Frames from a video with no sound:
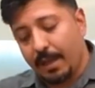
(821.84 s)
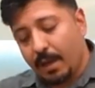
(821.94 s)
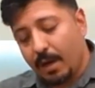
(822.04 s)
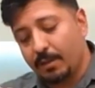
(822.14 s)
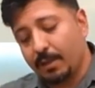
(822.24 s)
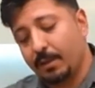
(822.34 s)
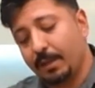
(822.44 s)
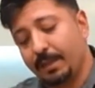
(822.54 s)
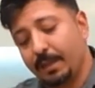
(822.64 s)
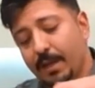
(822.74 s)
Although
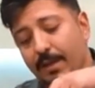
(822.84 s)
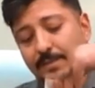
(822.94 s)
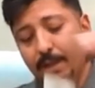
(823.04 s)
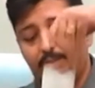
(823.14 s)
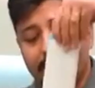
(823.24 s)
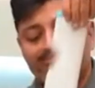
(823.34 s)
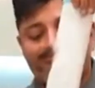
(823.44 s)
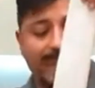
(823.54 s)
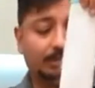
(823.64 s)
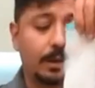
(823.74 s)
the third filter,
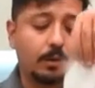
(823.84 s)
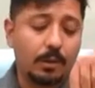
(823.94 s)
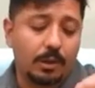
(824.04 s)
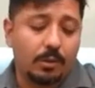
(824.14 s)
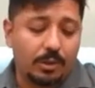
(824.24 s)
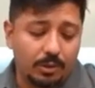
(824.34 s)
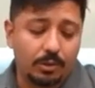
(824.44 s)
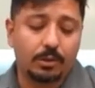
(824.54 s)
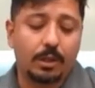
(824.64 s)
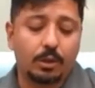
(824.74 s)
which was
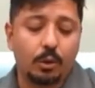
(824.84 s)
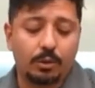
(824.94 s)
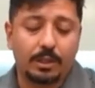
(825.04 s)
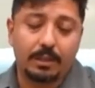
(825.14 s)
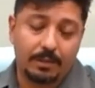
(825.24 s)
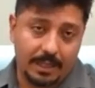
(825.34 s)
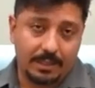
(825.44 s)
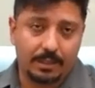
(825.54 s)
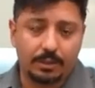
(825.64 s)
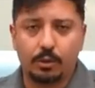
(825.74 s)
used in older
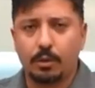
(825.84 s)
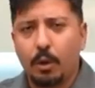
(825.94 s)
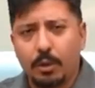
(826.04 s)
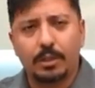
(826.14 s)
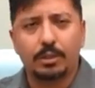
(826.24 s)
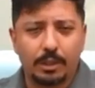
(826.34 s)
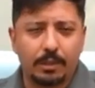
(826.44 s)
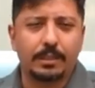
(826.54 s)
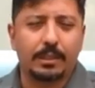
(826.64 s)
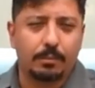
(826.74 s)
devices, no longer
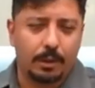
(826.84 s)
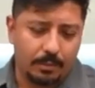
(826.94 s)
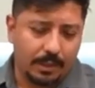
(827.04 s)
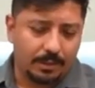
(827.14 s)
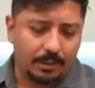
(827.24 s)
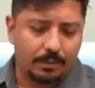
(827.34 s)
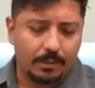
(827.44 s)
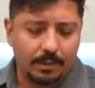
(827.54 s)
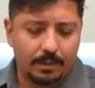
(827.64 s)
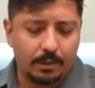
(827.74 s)
serves its purpose.
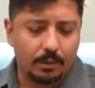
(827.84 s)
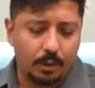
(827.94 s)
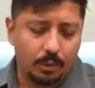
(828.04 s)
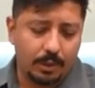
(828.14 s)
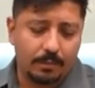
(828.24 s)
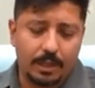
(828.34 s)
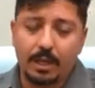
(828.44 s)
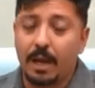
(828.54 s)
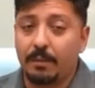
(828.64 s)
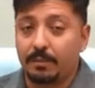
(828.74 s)
The role of the
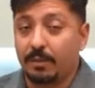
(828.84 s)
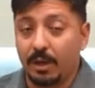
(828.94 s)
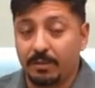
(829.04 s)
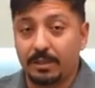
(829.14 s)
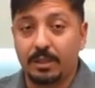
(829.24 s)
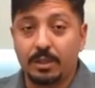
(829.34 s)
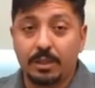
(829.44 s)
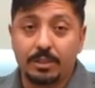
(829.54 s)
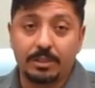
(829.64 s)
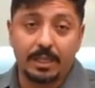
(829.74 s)
carbon block filter
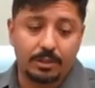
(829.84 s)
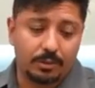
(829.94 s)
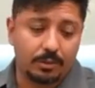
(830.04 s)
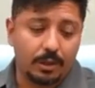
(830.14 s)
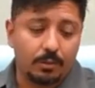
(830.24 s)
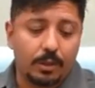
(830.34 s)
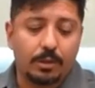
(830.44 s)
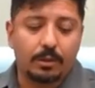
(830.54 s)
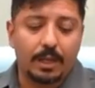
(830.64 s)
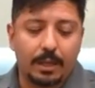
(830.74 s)
in stage 3 was
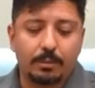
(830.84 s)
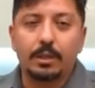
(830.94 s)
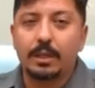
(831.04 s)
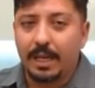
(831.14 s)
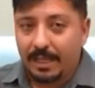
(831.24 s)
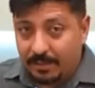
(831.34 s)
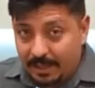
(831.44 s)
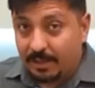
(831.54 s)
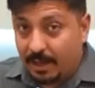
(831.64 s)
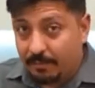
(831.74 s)
to capture
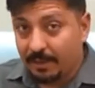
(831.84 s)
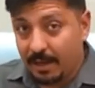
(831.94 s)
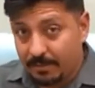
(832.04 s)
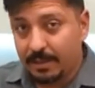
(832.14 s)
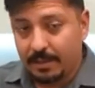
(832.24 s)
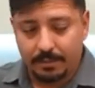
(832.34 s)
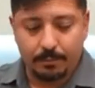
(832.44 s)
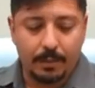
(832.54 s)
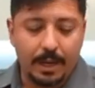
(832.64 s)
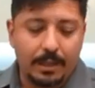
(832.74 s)
nitrate compounds.
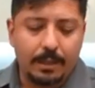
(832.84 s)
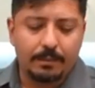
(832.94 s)
But